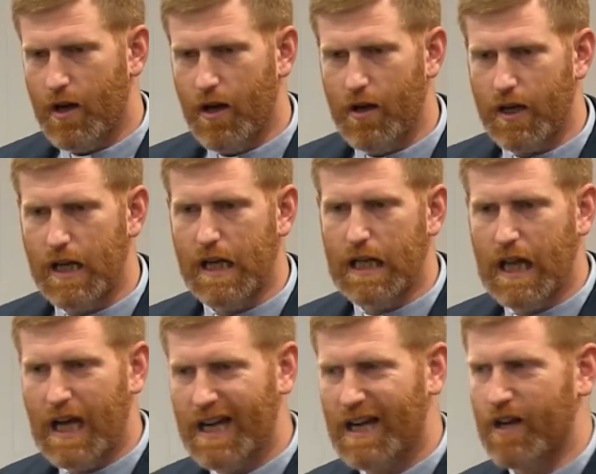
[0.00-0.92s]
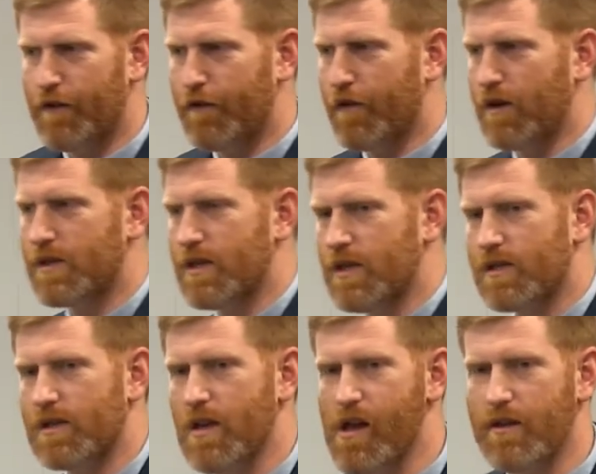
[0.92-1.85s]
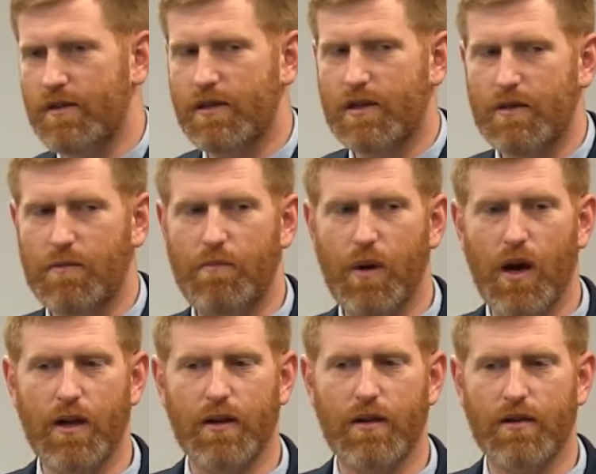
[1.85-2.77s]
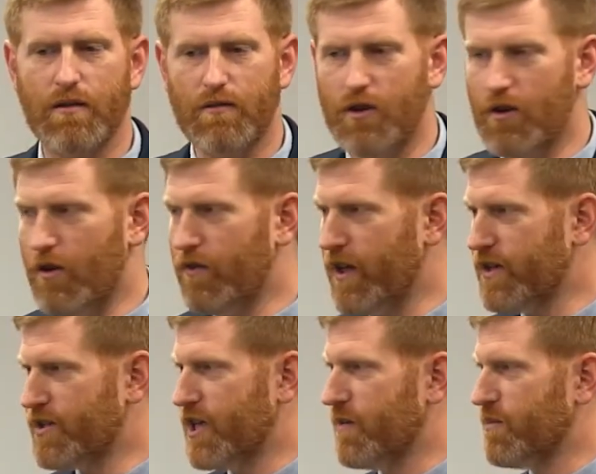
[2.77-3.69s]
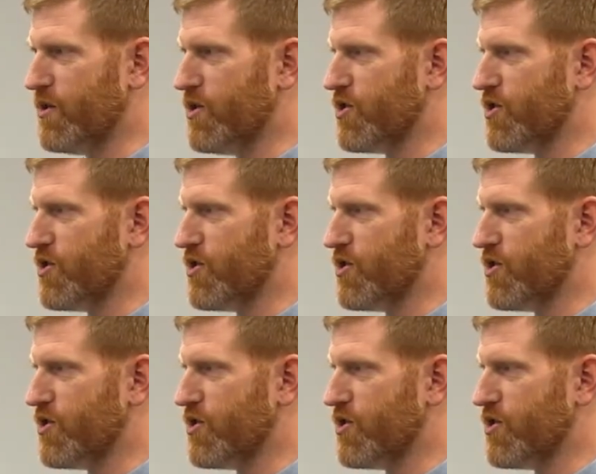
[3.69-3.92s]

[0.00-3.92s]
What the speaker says: Eli confronts his sons, but, they seem to just